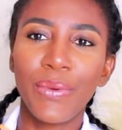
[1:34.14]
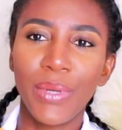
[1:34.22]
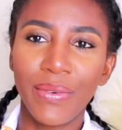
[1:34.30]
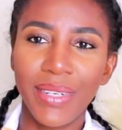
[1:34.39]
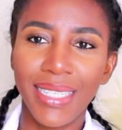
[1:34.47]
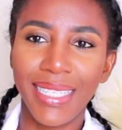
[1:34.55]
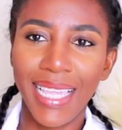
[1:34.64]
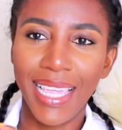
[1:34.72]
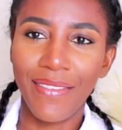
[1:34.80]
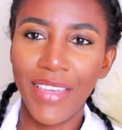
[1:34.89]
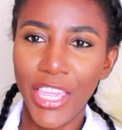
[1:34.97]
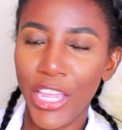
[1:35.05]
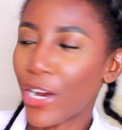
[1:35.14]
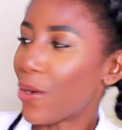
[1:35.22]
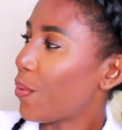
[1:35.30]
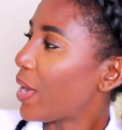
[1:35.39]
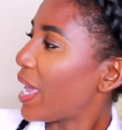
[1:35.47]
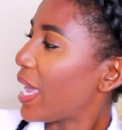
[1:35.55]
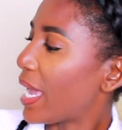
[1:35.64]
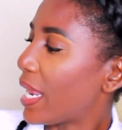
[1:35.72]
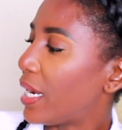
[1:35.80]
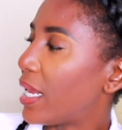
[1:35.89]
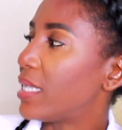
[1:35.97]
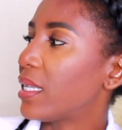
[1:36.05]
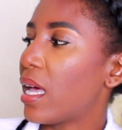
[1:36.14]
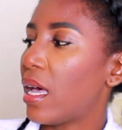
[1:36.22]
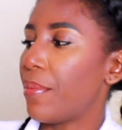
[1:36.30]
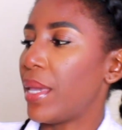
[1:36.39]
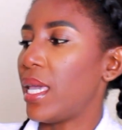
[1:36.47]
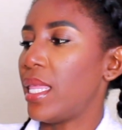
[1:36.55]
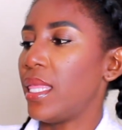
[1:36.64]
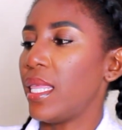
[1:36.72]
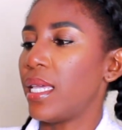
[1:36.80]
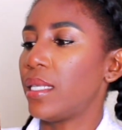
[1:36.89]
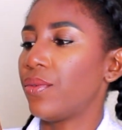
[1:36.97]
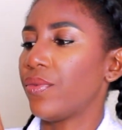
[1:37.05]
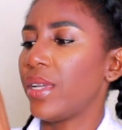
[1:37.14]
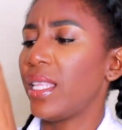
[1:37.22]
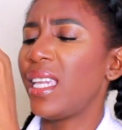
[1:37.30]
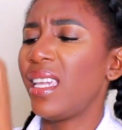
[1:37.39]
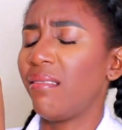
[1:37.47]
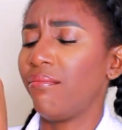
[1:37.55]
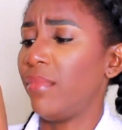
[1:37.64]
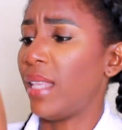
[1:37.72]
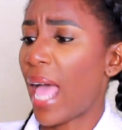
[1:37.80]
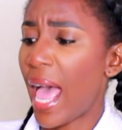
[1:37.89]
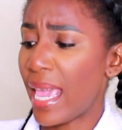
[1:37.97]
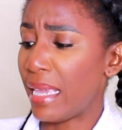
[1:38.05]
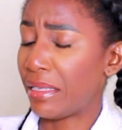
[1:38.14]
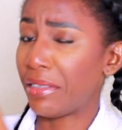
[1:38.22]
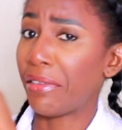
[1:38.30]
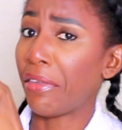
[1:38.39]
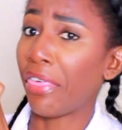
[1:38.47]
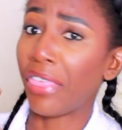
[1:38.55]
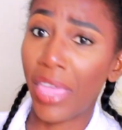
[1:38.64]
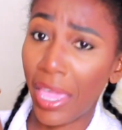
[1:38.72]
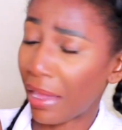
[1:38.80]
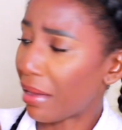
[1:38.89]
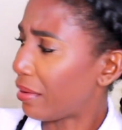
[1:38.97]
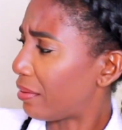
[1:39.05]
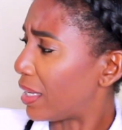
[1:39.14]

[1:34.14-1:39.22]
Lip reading: will receive your wig, and it does come in this really nice thick,